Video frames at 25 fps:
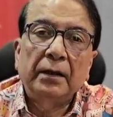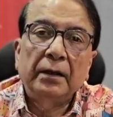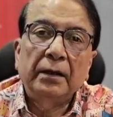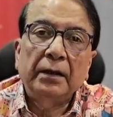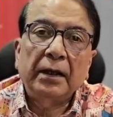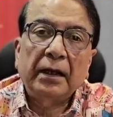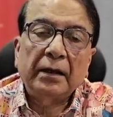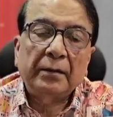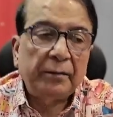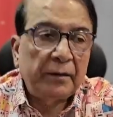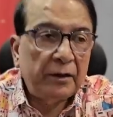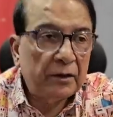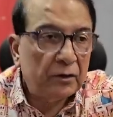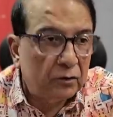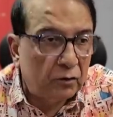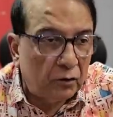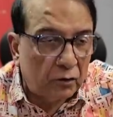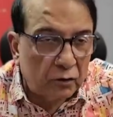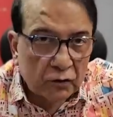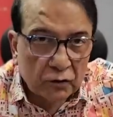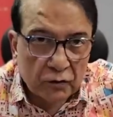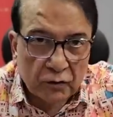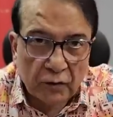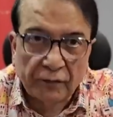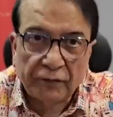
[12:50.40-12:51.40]
That means
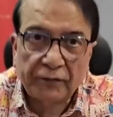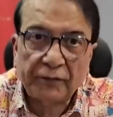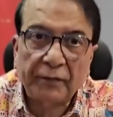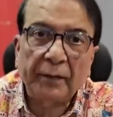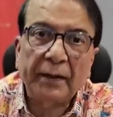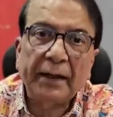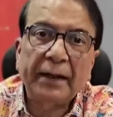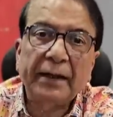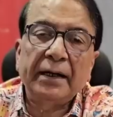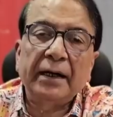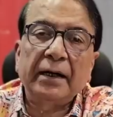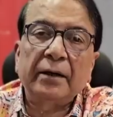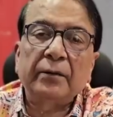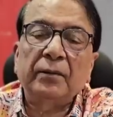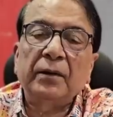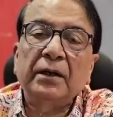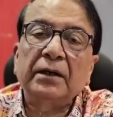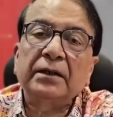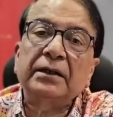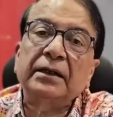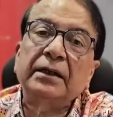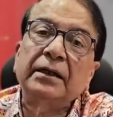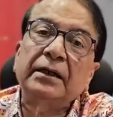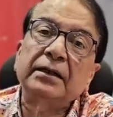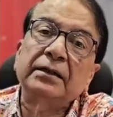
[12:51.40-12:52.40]
those software
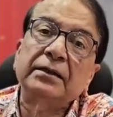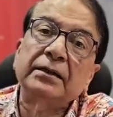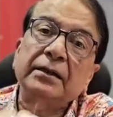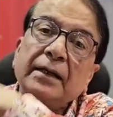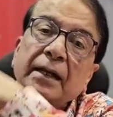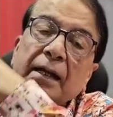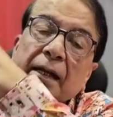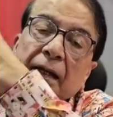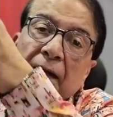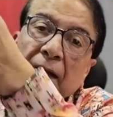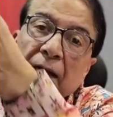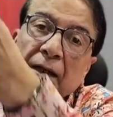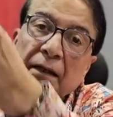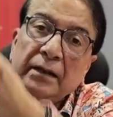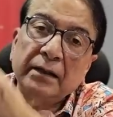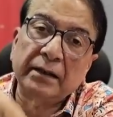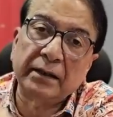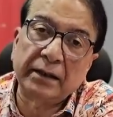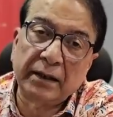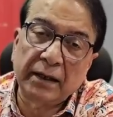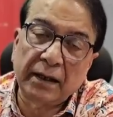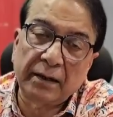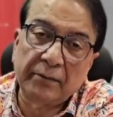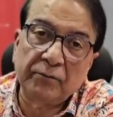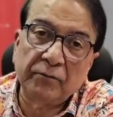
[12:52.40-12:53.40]
networks, it is attacking
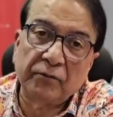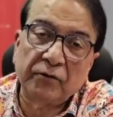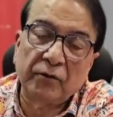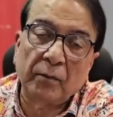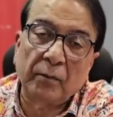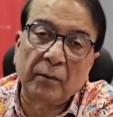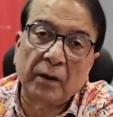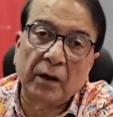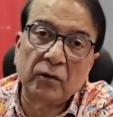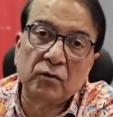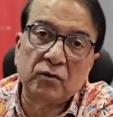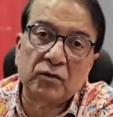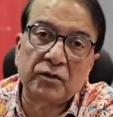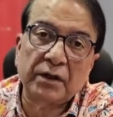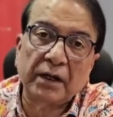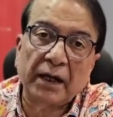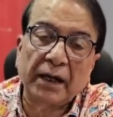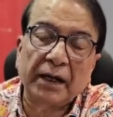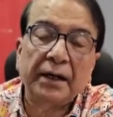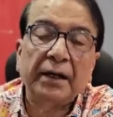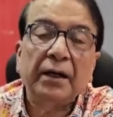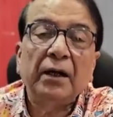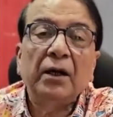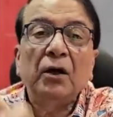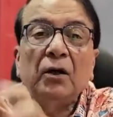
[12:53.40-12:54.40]
them from
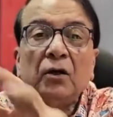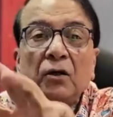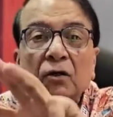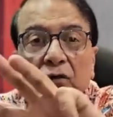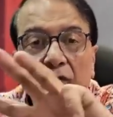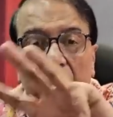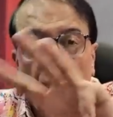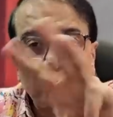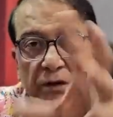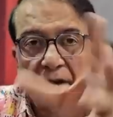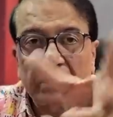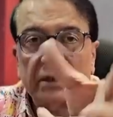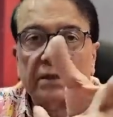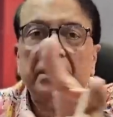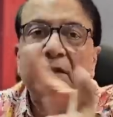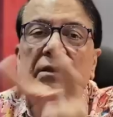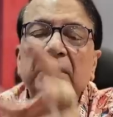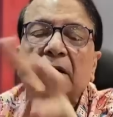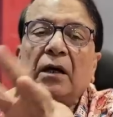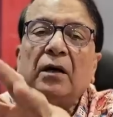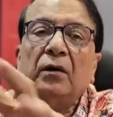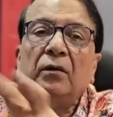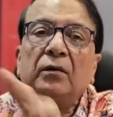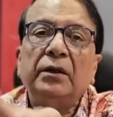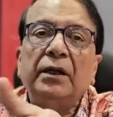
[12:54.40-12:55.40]
outside. So this is
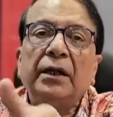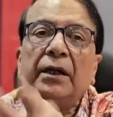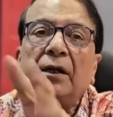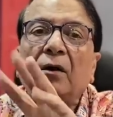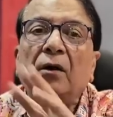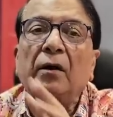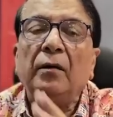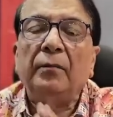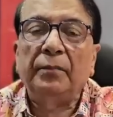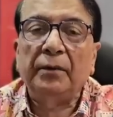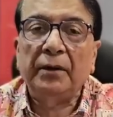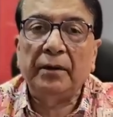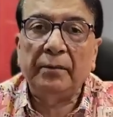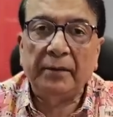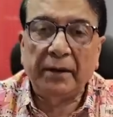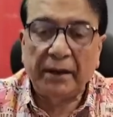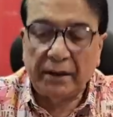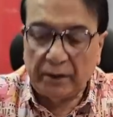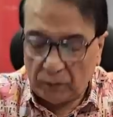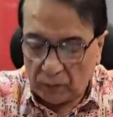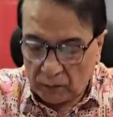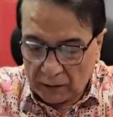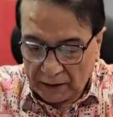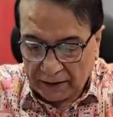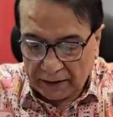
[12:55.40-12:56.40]
how they
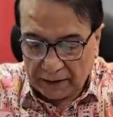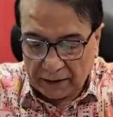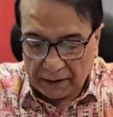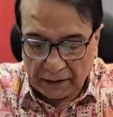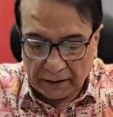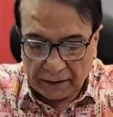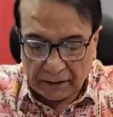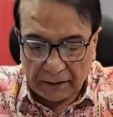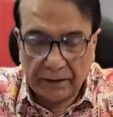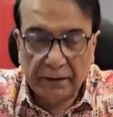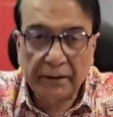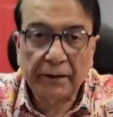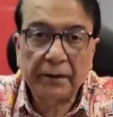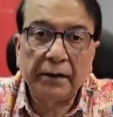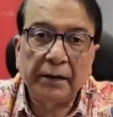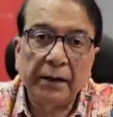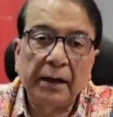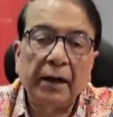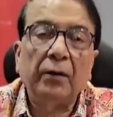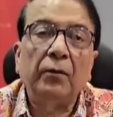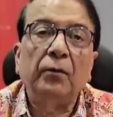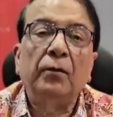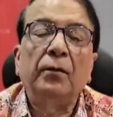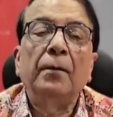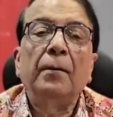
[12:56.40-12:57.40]
complement one another.
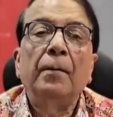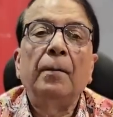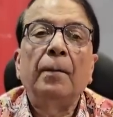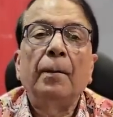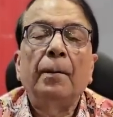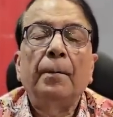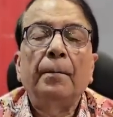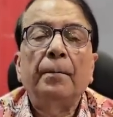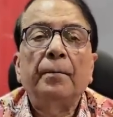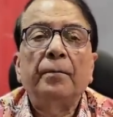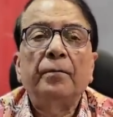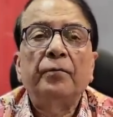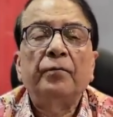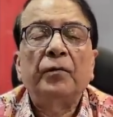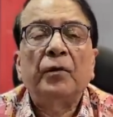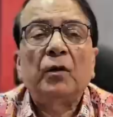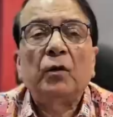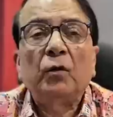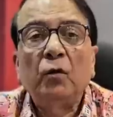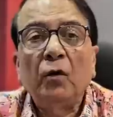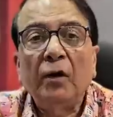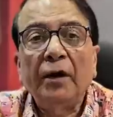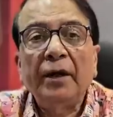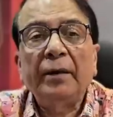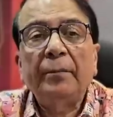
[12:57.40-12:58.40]
Now,
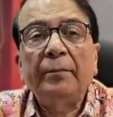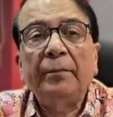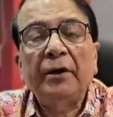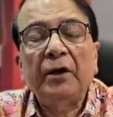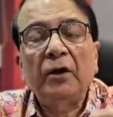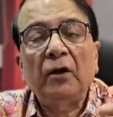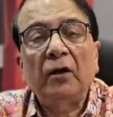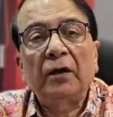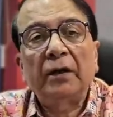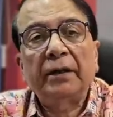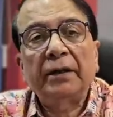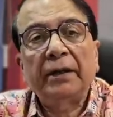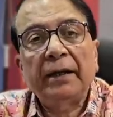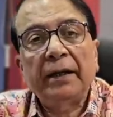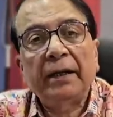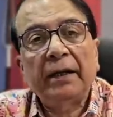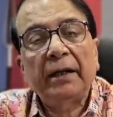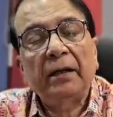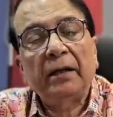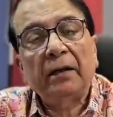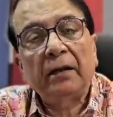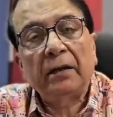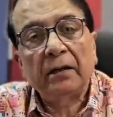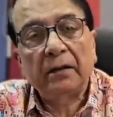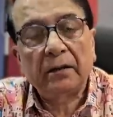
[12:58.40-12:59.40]
going beyond the
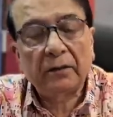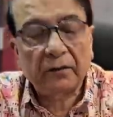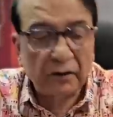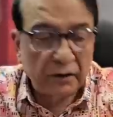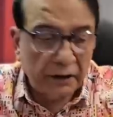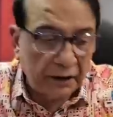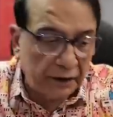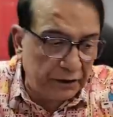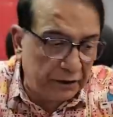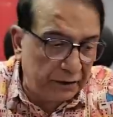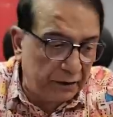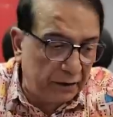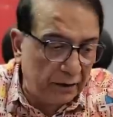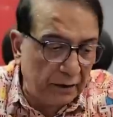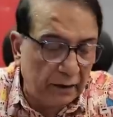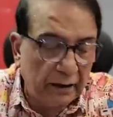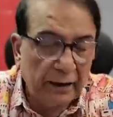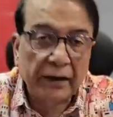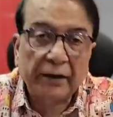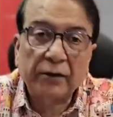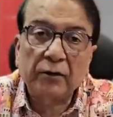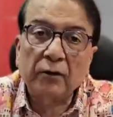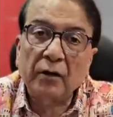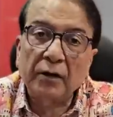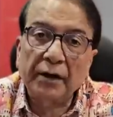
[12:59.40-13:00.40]
traditional
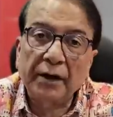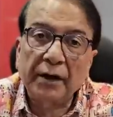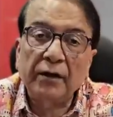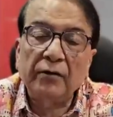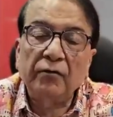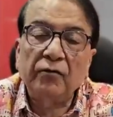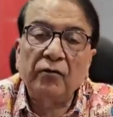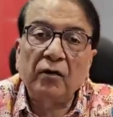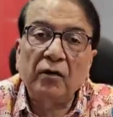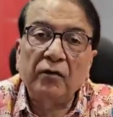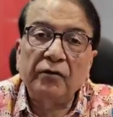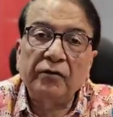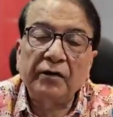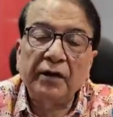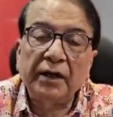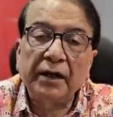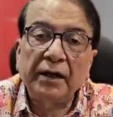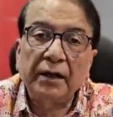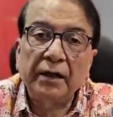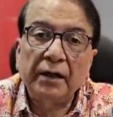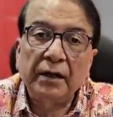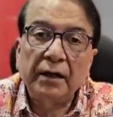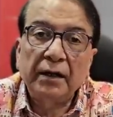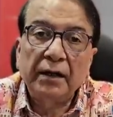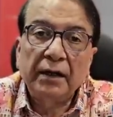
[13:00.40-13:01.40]
electronic warfare,
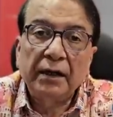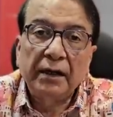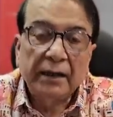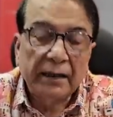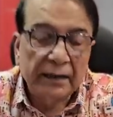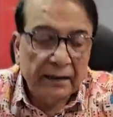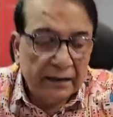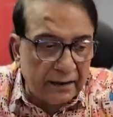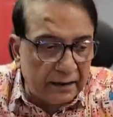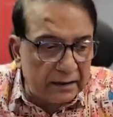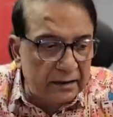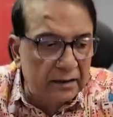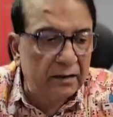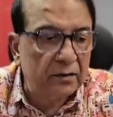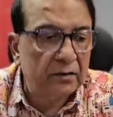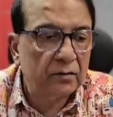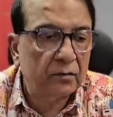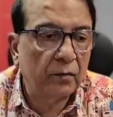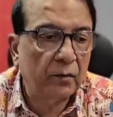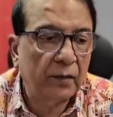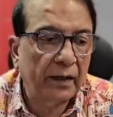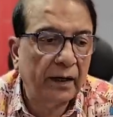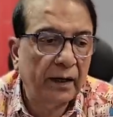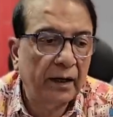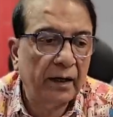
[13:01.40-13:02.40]
this is
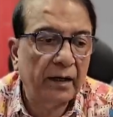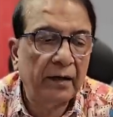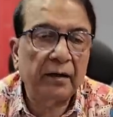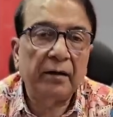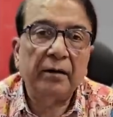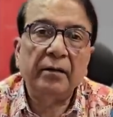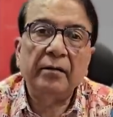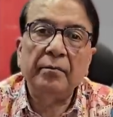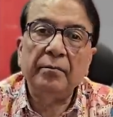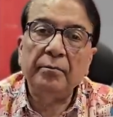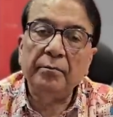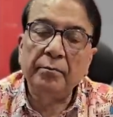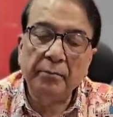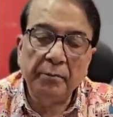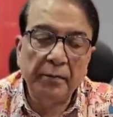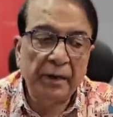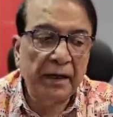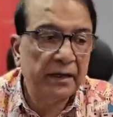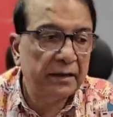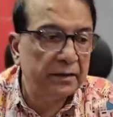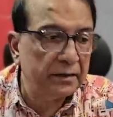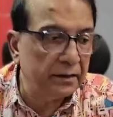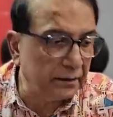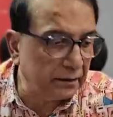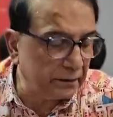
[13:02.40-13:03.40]
where
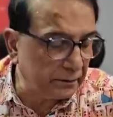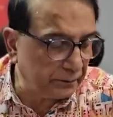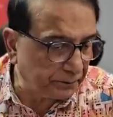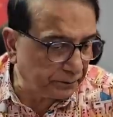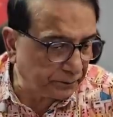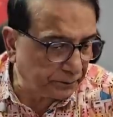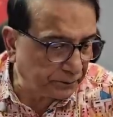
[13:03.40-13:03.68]
major